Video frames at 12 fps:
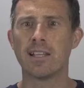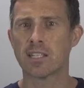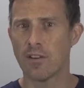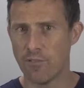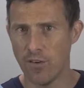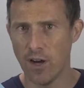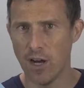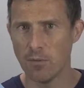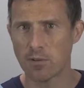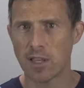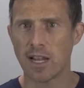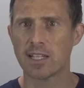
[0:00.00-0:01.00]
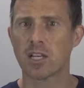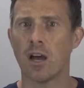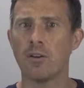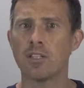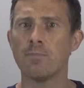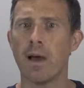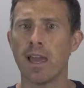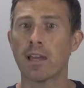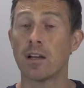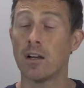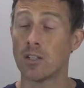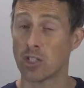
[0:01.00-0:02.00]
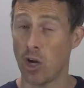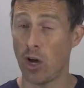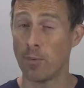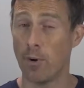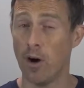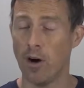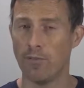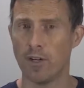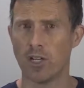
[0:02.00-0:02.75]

and it's confirmed that it's going to make a Type R